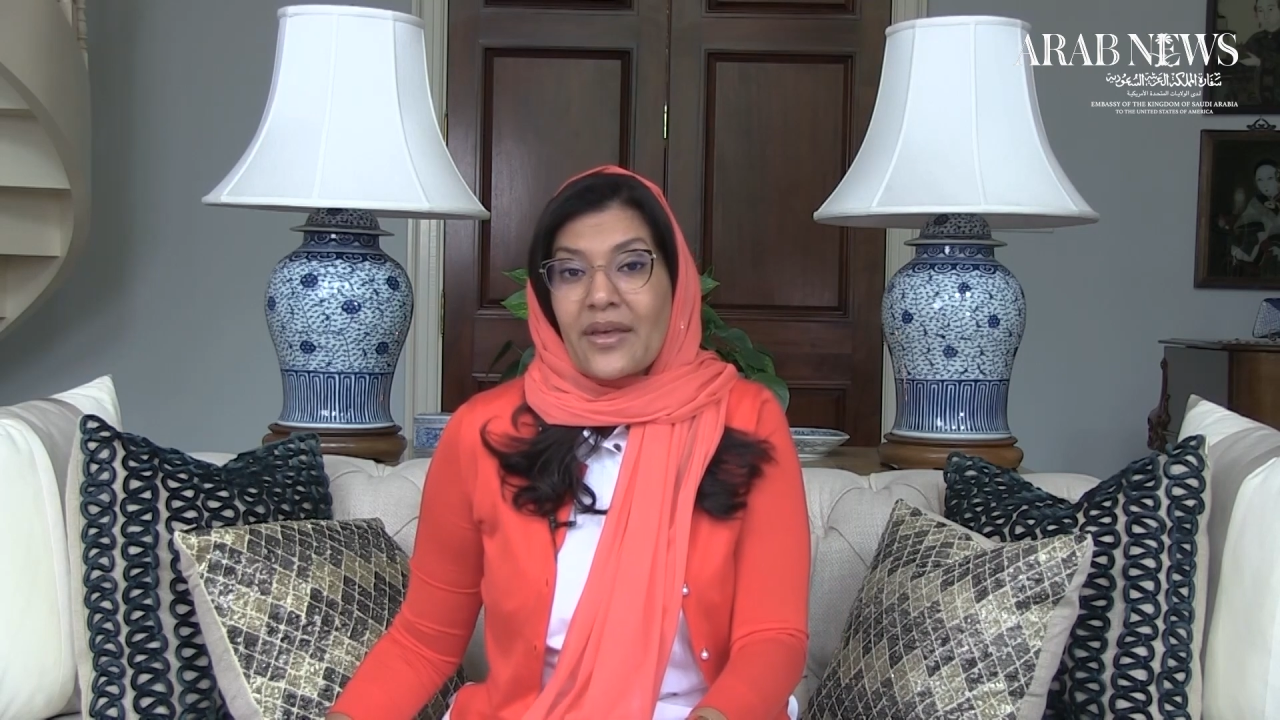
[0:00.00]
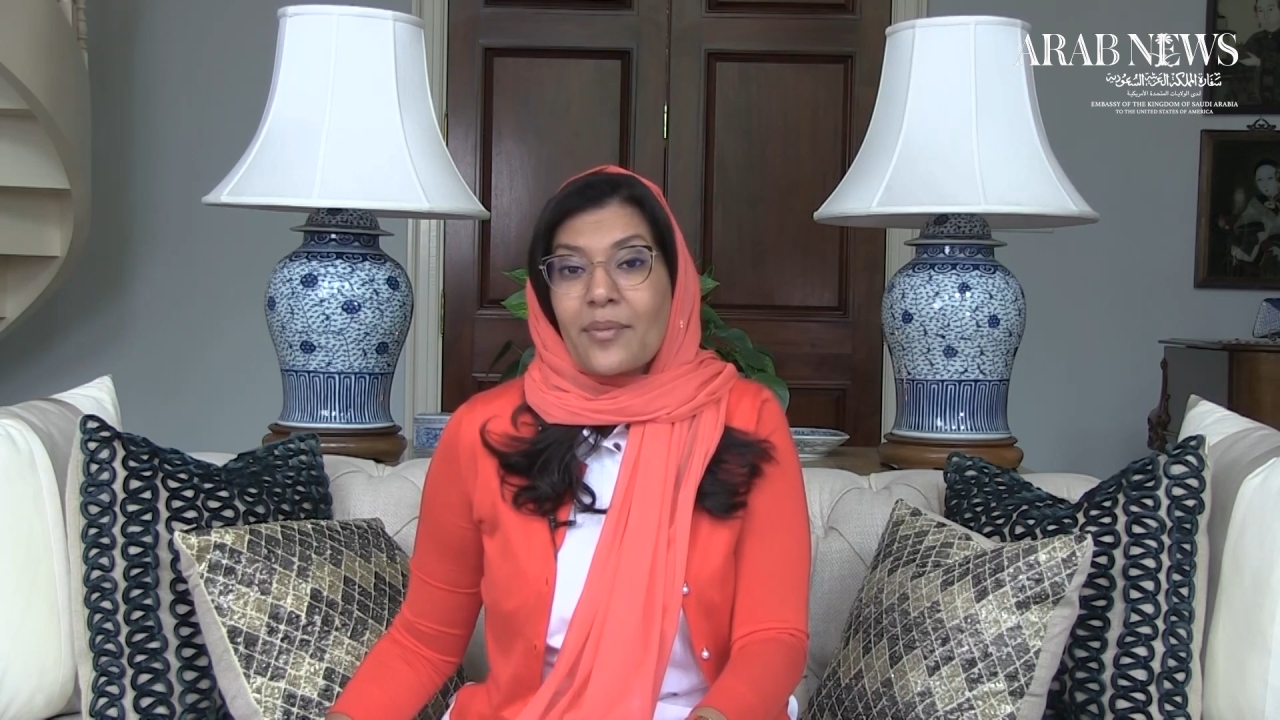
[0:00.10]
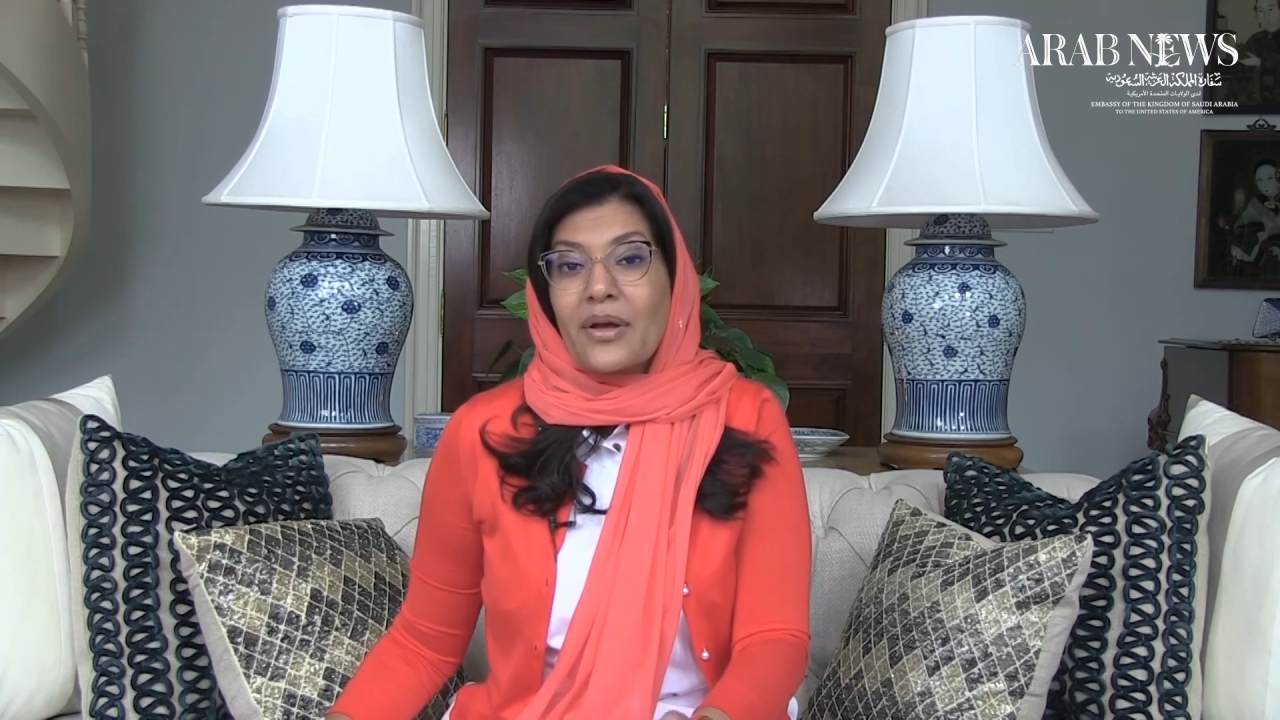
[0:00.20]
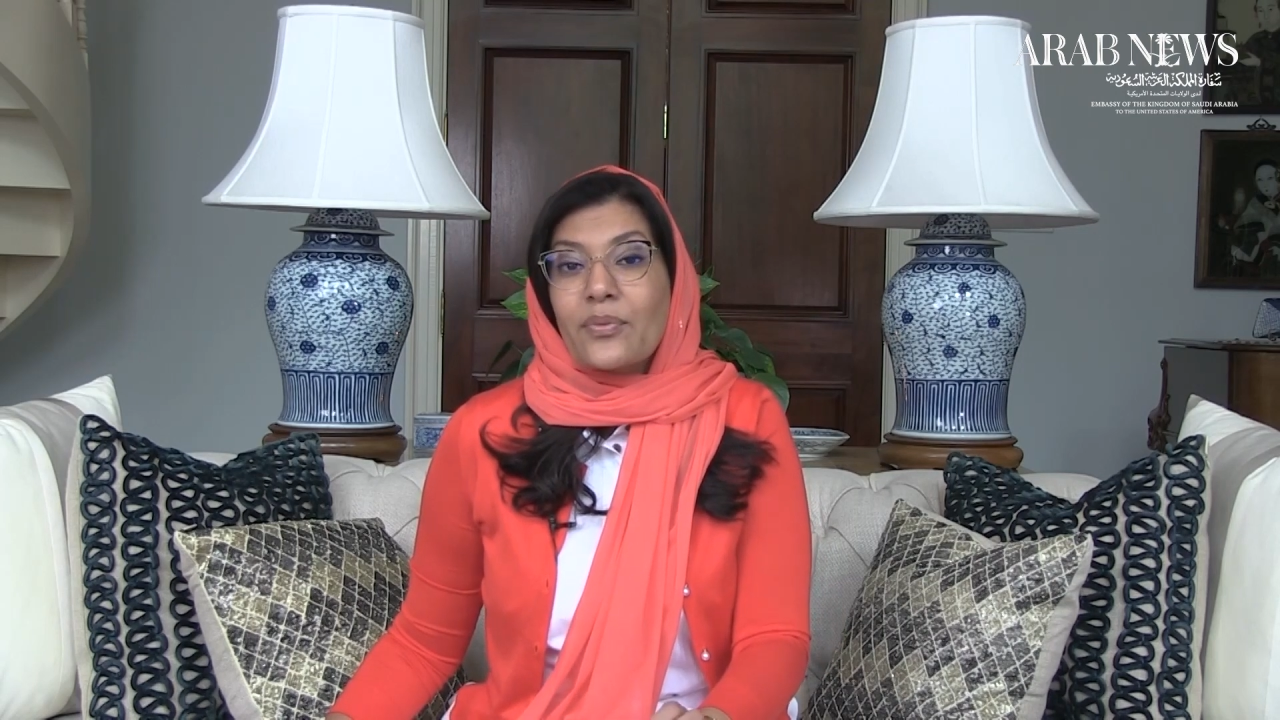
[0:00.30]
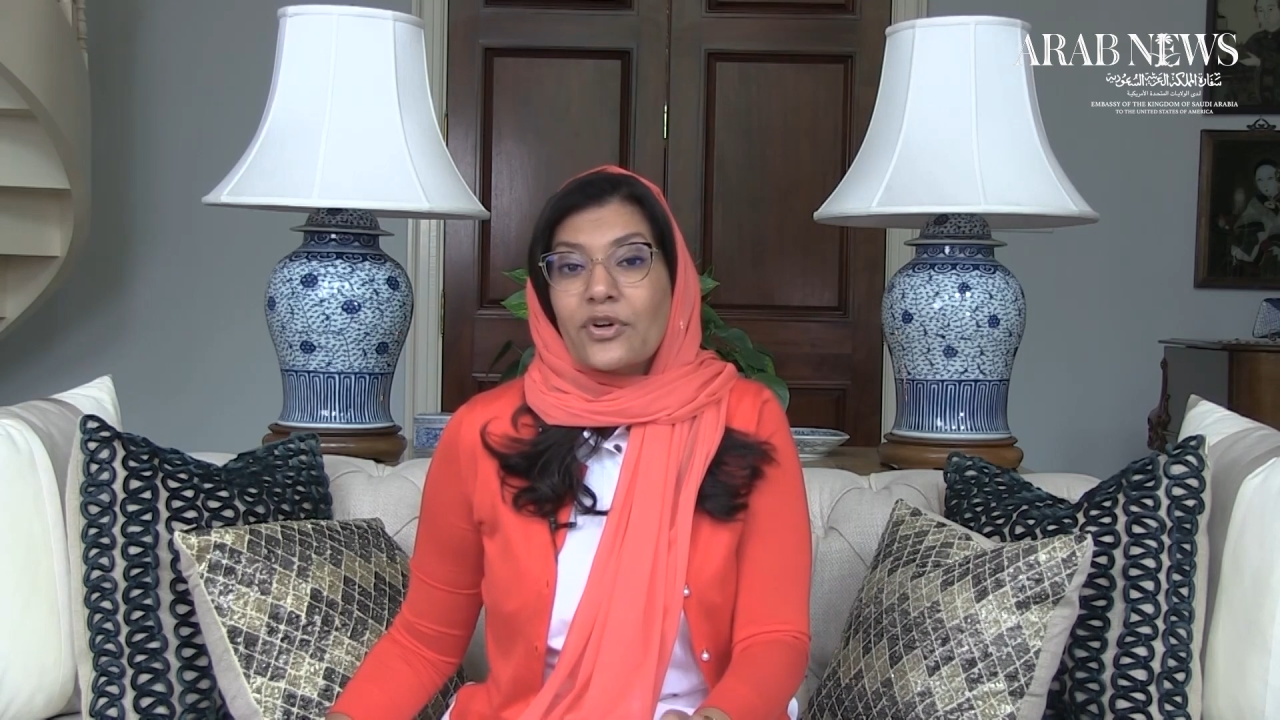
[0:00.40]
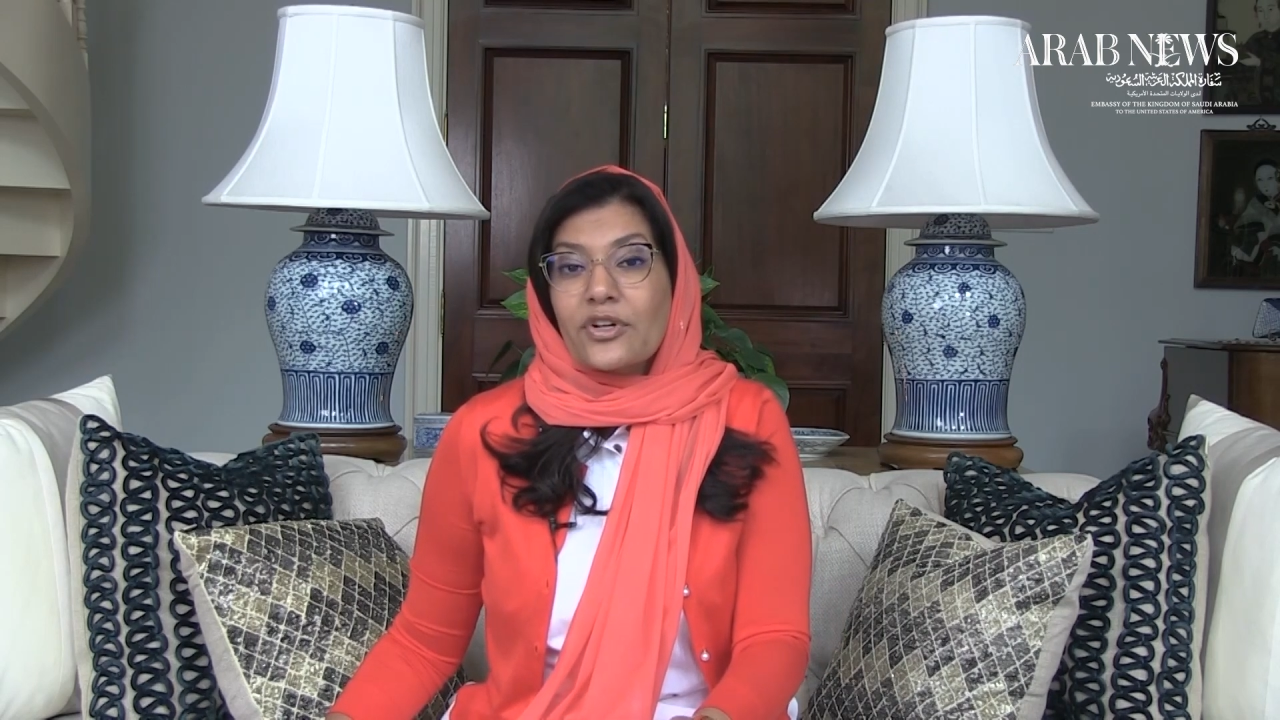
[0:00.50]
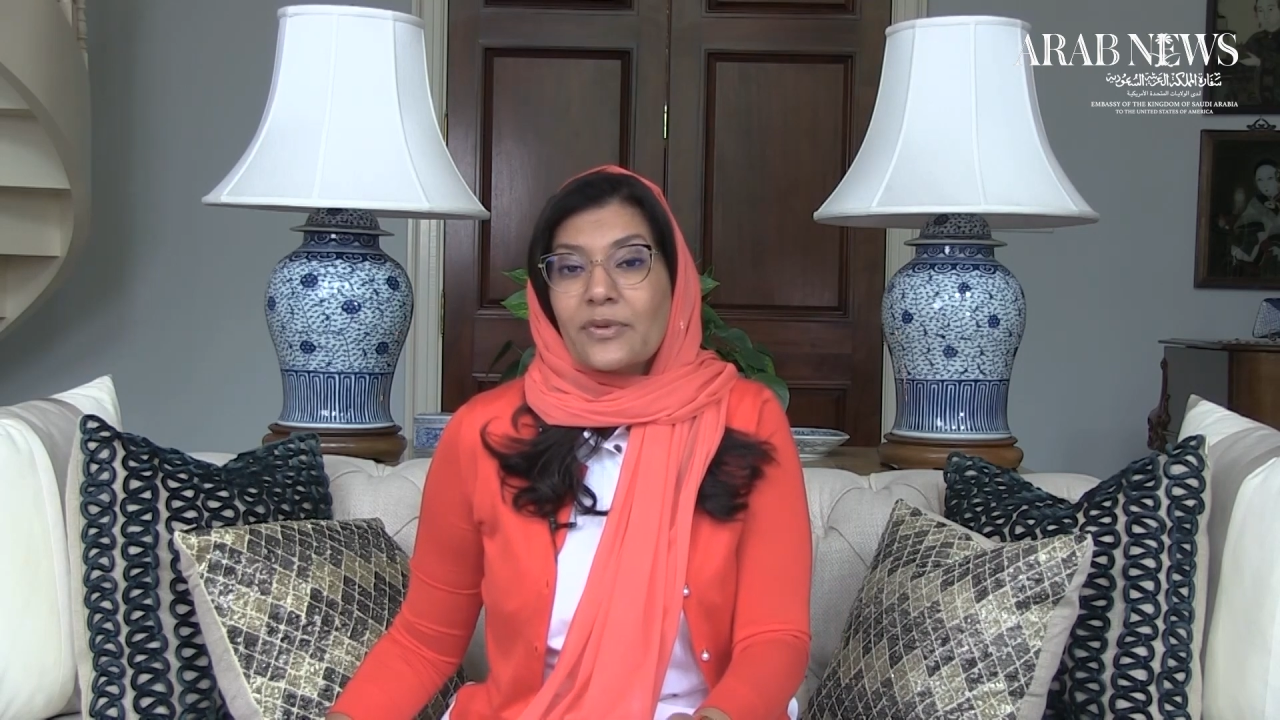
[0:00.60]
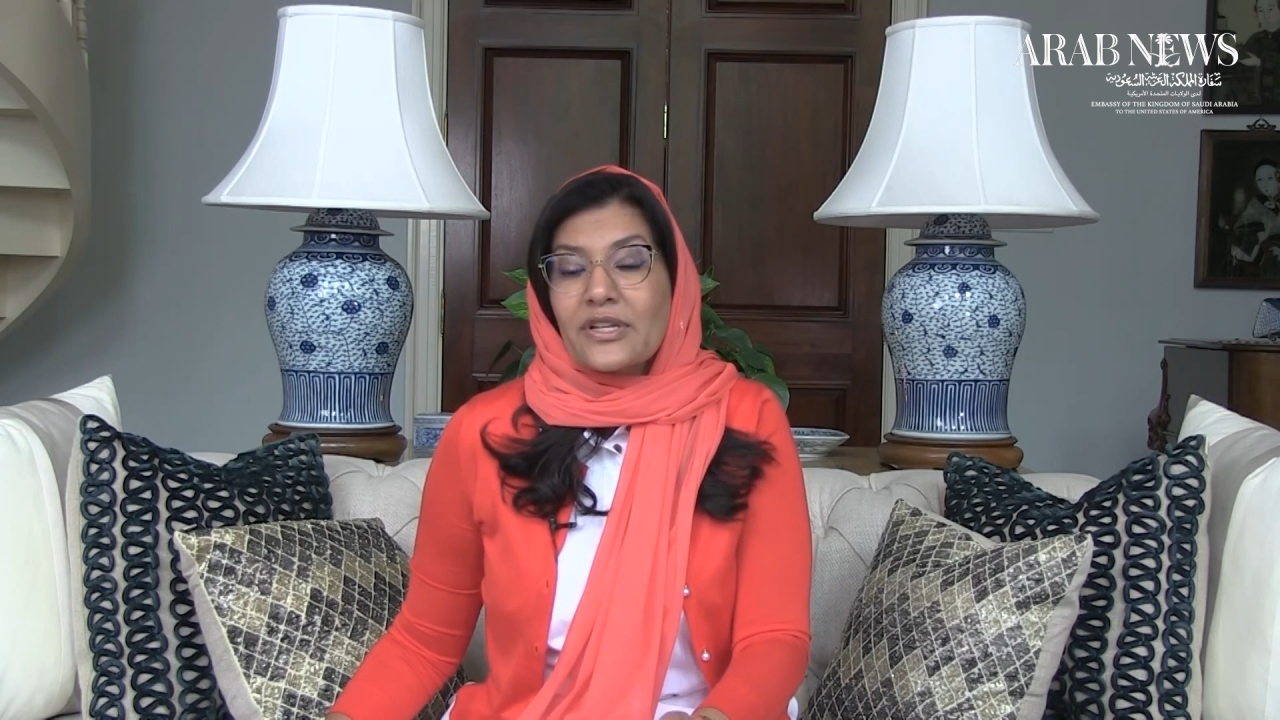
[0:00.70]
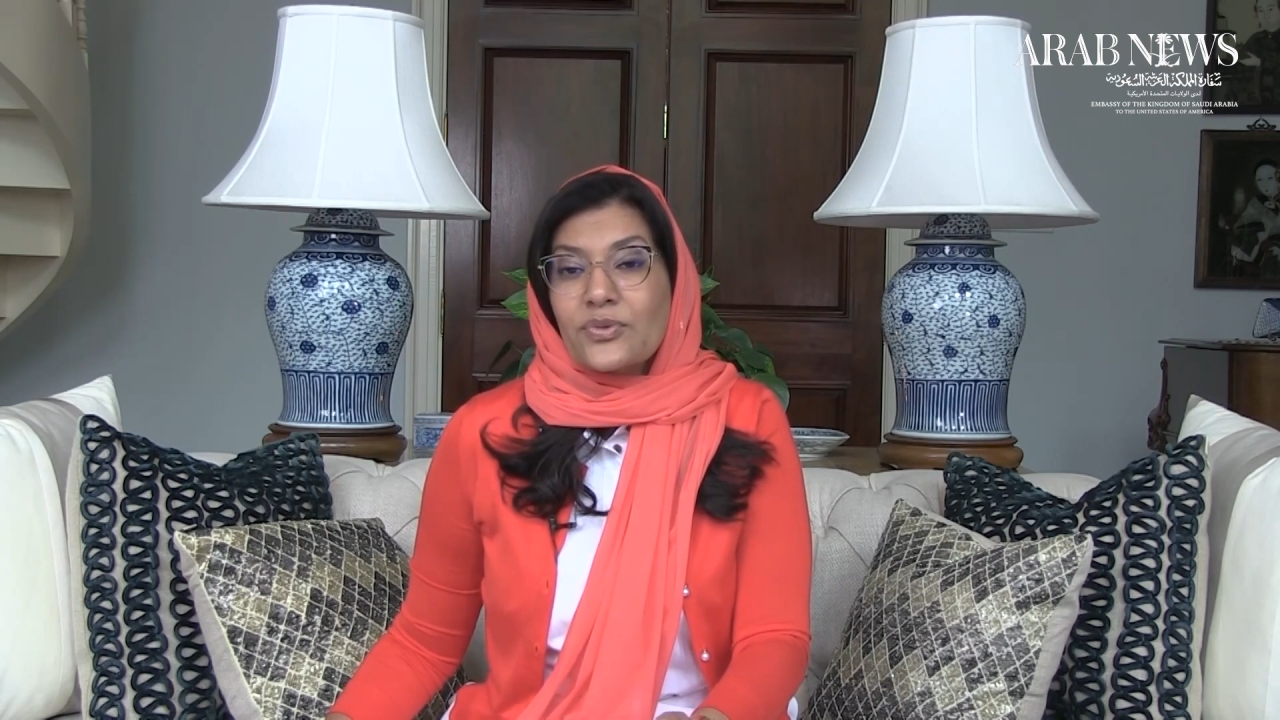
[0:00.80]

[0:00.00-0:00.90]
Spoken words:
my workplace